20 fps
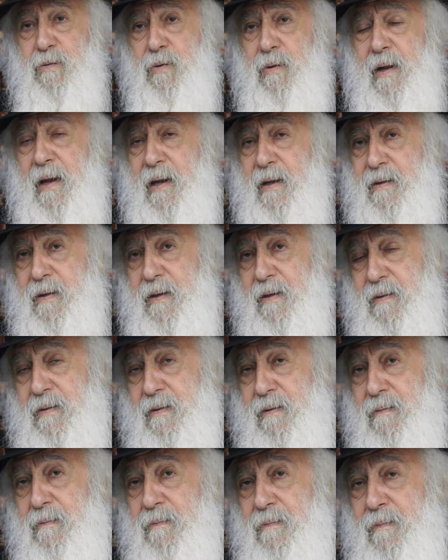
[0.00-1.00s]
two
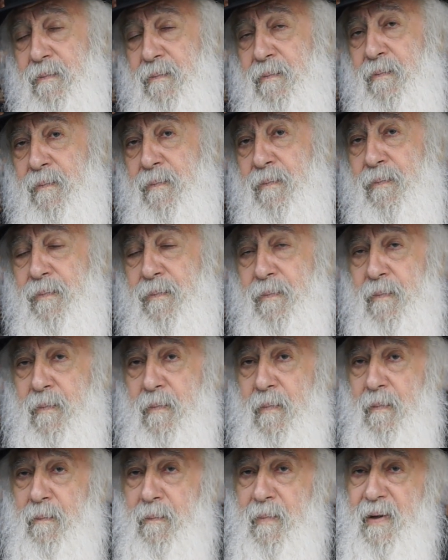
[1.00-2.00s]
ladies,
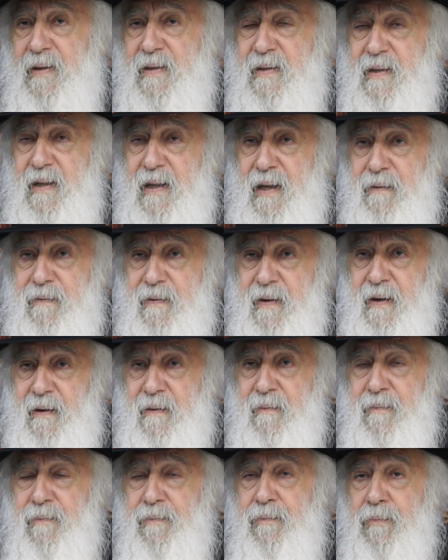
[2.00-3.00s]
Miss Levy,
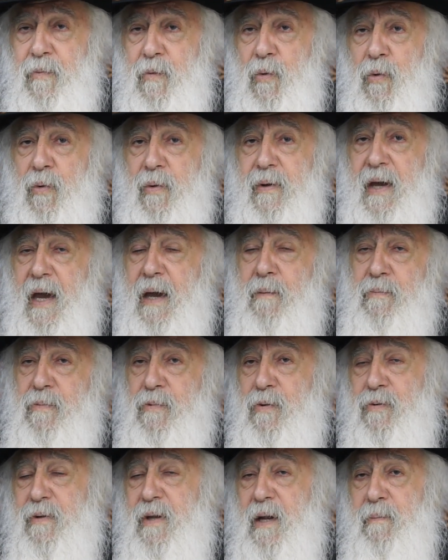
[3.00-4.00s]
who came
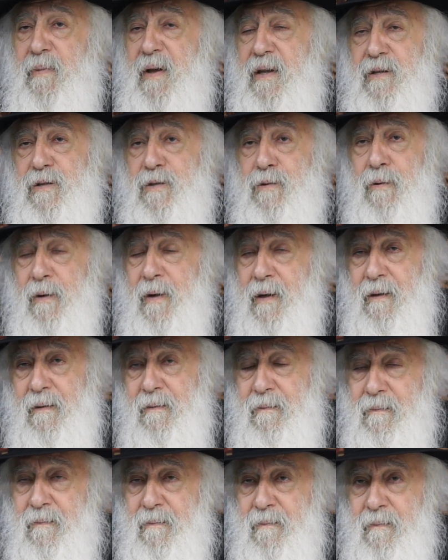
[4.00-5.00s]
to tell me a story.
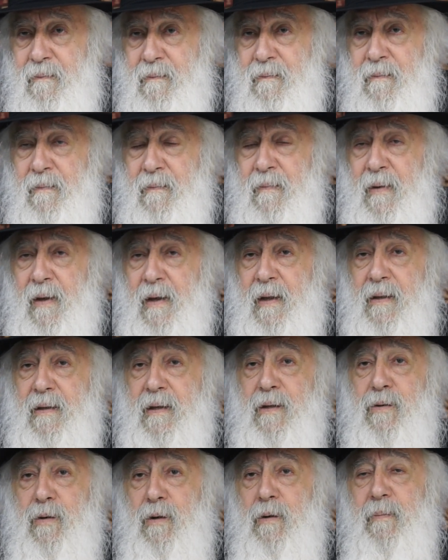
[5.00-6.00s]

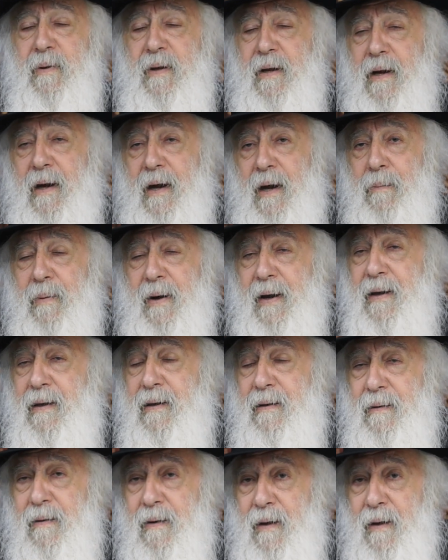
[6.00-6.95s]
They told me, Rabbi,